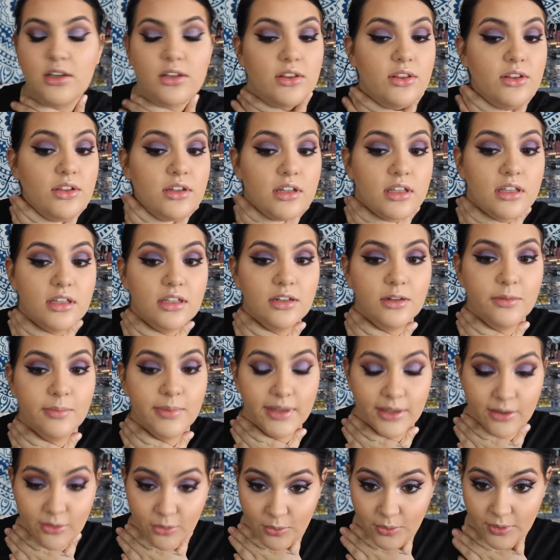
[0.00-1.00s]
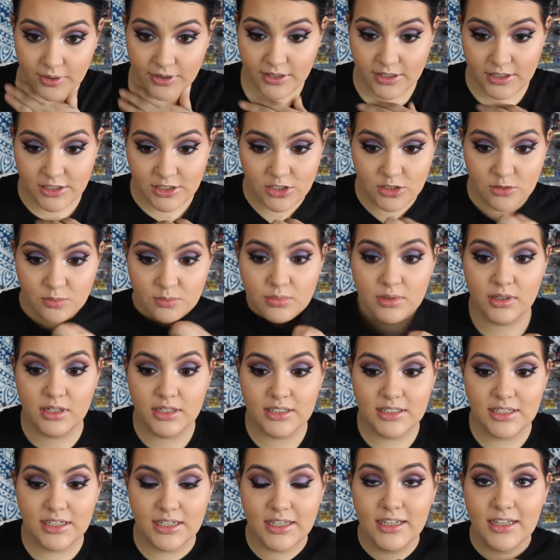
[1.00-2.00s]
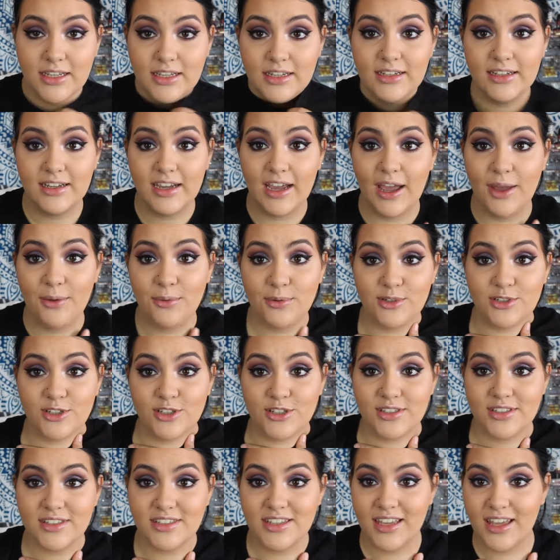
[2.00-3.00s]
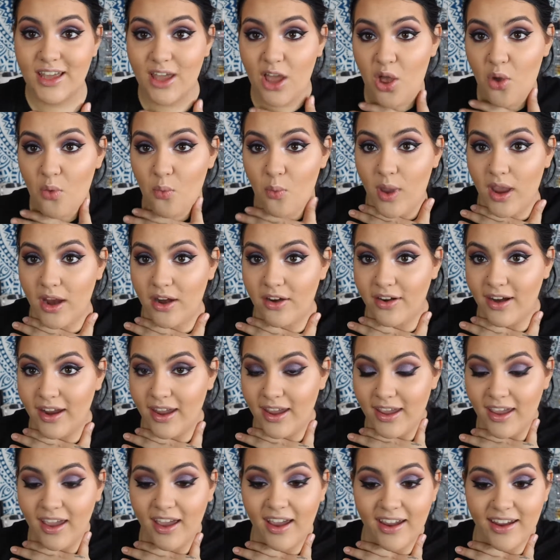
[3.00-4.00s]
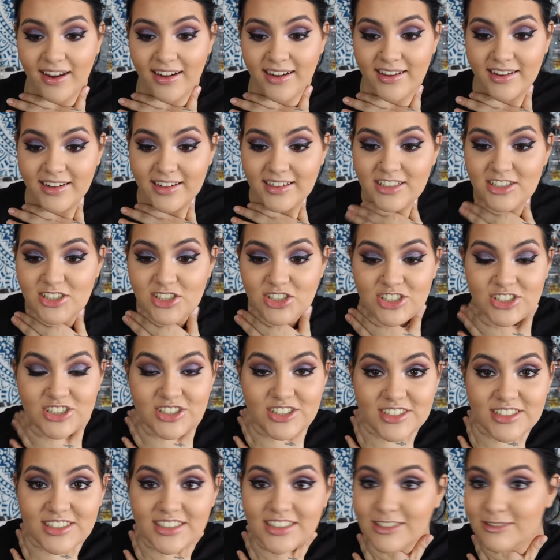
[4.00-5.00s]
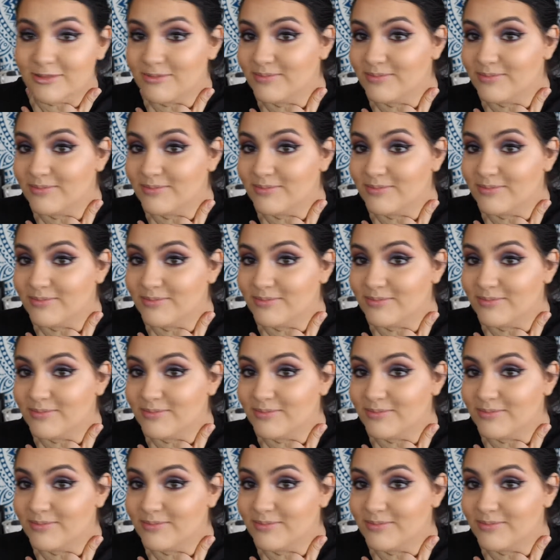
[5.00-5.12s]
look a little bit orange, but I would just wear a high-necked shirt.